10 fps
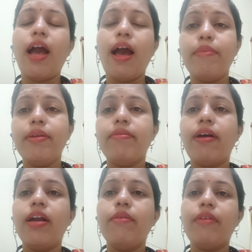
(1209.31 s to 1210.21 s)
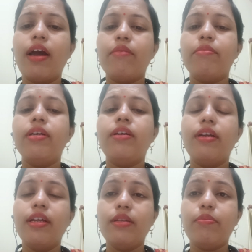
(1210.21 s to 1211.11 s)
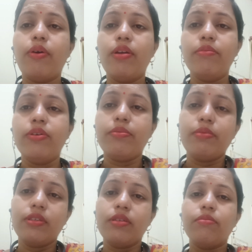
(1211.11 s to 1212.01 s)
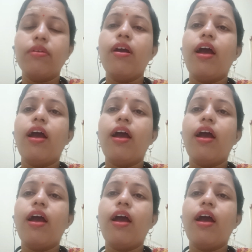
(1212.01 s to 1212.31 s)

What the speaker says: Amplified fragment length polymorphism.